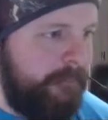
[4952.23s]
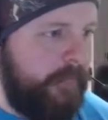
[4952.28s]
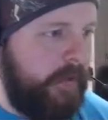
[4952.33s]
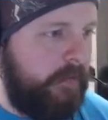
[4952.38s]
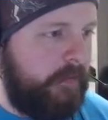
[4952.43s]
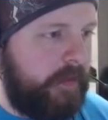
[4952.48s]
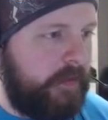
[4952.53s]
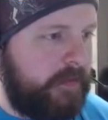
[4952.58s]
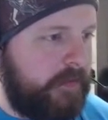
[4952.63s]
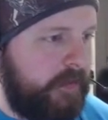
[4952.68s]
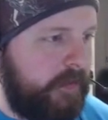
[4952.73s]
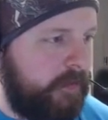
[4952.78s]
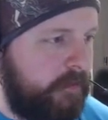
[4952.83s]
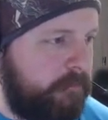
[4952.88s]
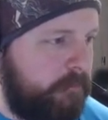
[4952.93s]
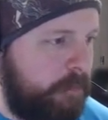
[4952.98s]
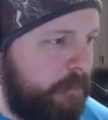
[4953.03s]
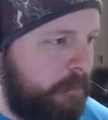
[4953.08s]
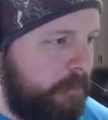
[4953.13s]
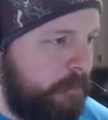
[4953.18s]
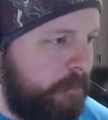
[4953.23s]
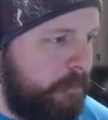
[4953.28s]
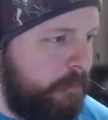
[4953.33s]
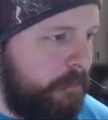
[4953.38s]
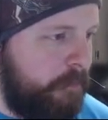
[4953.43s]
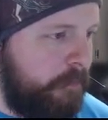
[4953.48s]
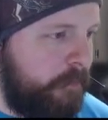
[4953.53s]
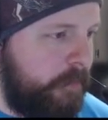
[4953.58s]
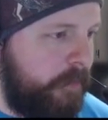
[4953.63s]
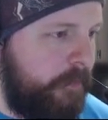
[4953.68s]
Okay, so you're...
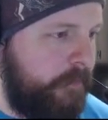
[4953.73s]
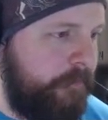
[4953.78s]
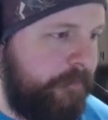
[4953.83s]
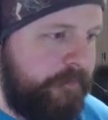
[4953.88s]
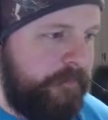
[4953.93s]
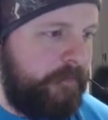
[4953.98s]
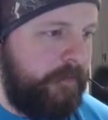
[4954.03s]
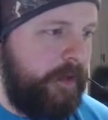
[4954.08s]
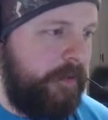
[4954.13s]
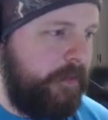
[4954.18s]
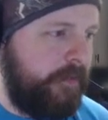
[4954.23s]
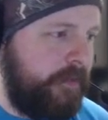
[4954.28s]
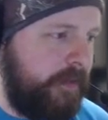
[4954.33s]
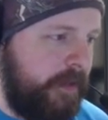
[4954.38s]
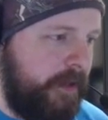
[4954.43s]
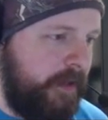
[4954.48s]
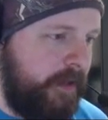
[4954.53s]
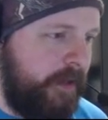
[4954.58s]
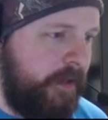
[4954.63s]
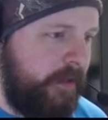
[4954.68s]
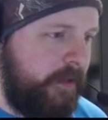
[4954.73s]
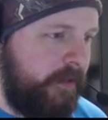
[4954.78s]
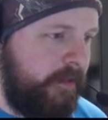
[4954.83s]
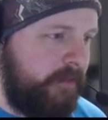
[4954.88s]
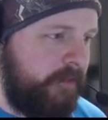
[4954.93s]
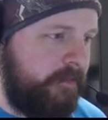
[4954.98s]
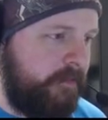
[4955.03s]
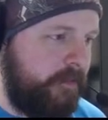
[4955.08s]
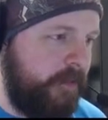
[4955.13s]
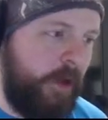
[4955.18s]
You tried...
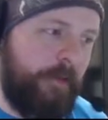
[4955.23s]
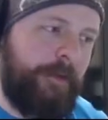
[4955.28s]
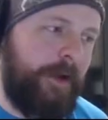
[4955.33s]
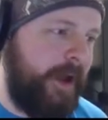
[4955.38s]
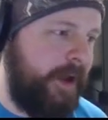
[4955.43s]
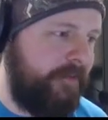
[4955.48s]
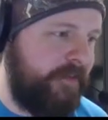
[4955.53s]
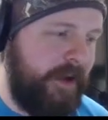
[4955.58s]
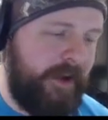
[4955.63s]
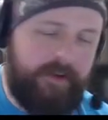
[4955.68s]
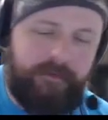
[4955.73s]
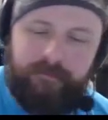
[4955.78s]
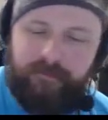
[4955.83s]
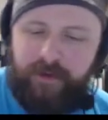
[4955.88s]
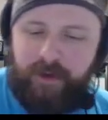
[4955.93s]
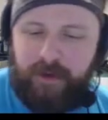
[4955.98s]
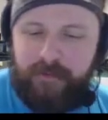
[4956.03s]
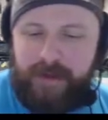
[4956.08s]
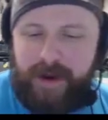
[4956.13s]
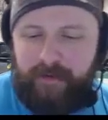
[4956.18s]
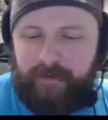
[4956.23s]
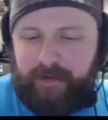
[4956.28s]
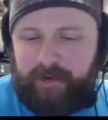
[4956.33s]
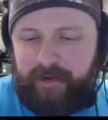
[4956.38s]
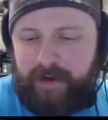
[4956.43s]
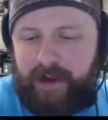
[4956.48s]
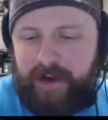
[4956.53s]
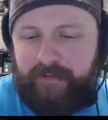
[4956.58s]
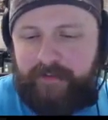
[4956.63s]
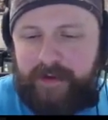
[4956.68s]
Nope, I have not Fallen
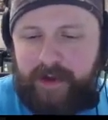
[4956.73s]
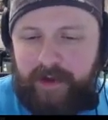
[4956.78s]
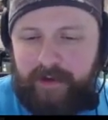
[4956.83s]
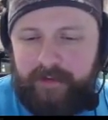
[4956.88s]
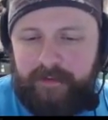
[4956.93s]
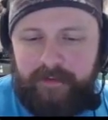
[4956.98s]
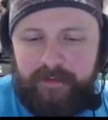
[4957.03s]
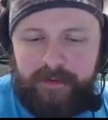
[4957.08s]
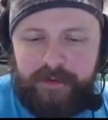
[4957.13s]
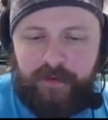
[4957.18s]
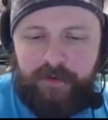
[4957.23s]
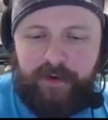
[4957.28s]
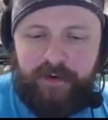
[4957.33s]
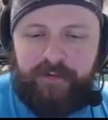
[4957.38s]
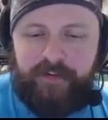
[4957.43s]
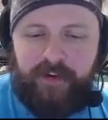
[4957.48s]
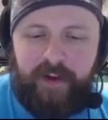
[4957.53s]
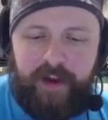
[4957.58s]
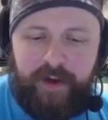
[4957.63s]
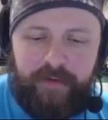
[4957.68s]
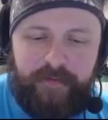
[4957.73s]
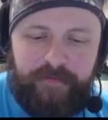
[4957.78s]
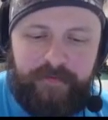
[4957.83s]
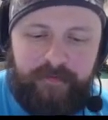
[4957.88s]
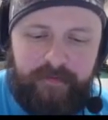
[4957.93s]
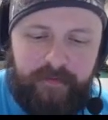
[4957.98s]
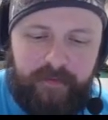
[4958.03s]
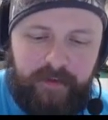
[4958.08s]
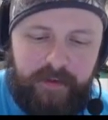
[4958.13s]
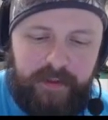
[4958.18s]
Maverick. I have not. Sorry to say.
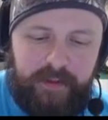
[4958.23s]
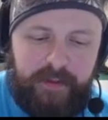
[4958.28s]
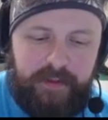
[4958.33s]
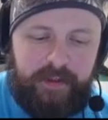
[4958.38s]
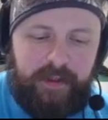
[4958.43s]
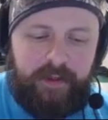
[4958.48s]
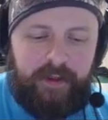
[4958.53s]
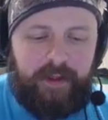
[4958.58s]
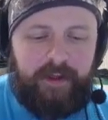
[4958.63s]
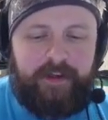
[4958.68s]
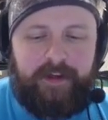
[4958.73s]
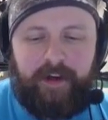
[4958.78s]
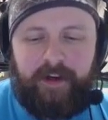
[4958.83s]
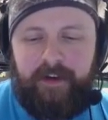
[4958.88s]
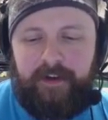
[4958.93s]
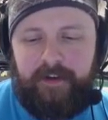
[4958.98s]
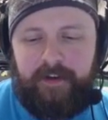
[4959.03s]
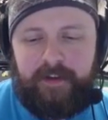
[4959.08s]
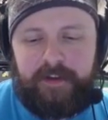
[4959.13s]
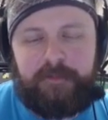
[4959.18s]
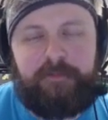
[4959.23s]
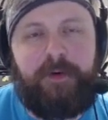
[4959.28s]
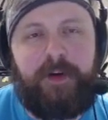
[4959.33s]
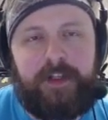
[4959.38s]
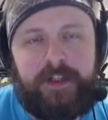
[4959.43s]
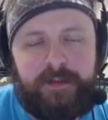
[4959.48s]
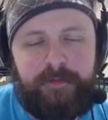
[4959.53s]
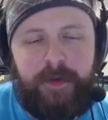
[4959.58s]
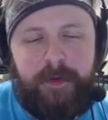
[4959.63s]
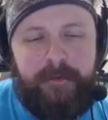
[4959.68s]
I think
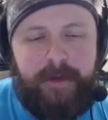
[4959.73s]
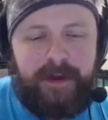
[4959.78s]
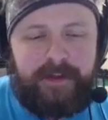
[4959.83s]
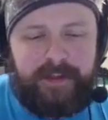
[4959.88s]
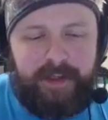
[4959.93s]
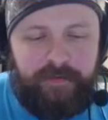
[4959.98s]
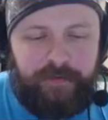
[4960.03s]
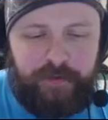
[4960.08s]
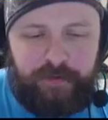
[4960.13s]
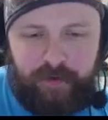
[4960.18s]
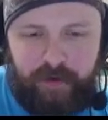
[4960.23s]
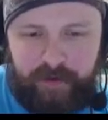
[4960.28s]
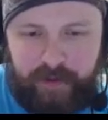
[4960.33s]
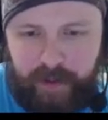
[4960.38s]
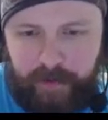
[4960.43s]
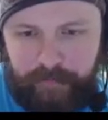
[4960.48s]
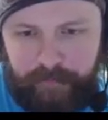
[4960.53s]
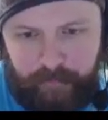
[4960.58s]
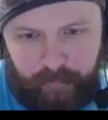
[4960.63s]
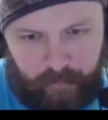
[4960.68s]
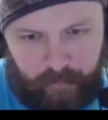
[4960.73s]
it's a bit messy if you try that.